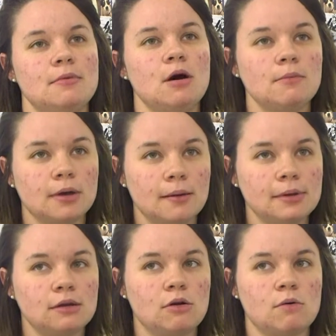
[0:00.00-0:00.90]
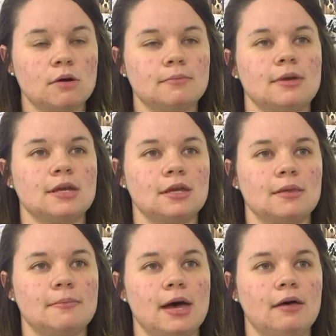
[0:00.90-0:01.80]
Homecoming court, making
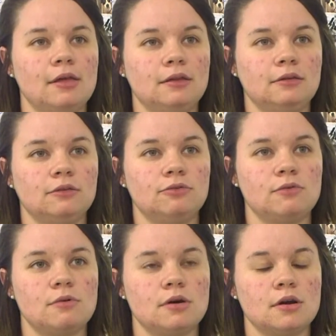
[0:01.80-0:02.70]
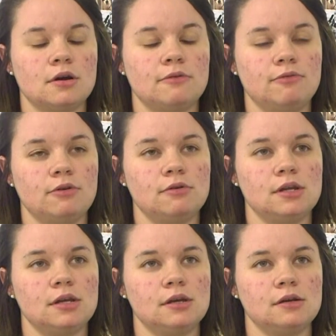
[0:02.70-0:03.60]
the ballots for
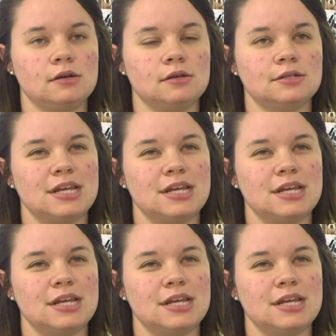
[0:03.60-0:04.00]
voting,